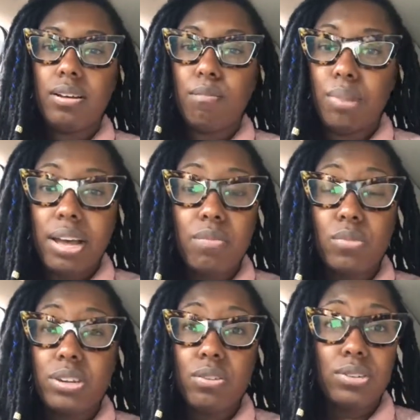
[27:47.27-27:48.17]
But
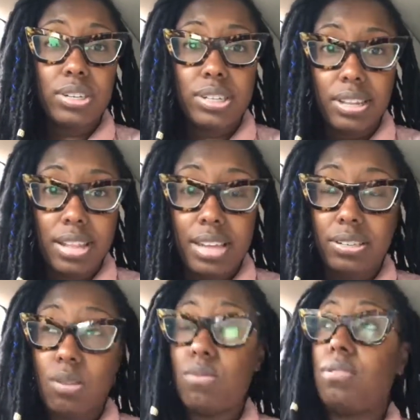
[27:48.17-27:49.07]
when you're just in that
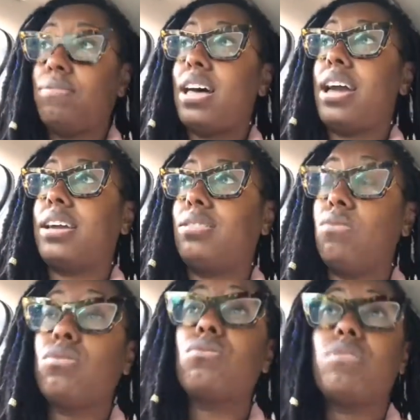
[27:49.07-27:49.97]
zone of like,
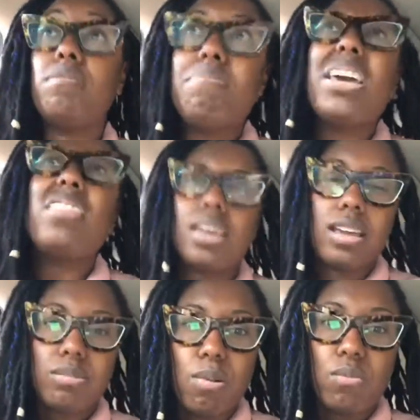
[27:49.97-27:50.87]
those are 3 big
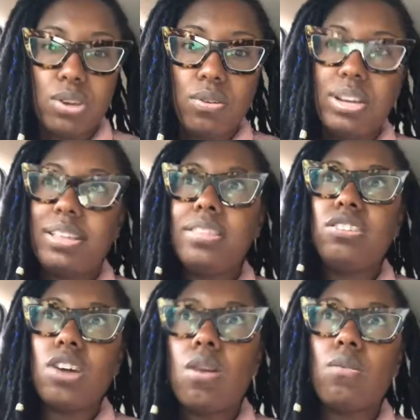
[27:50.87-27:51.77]
things, but when you're in the
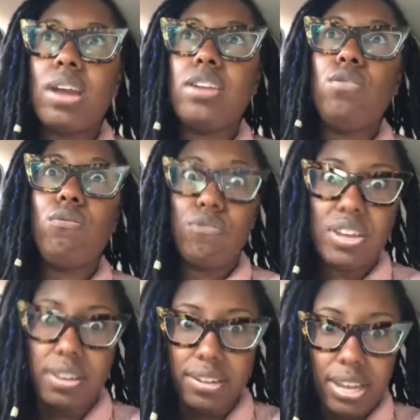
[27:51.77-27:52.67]
zone and you
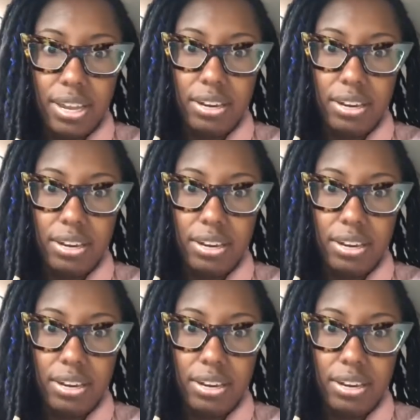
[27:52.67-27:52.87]
feel it,